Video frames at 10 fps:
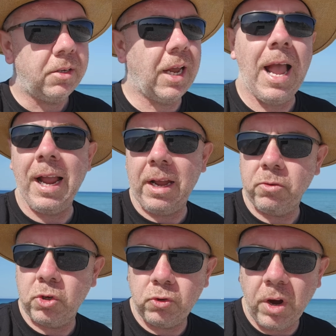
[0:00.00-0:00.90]
to hang
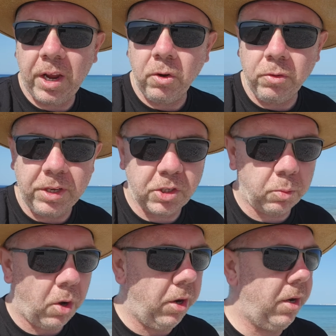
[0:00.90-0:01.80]
out to dry on
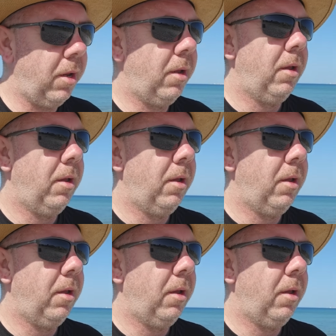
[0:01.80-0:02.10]
this one.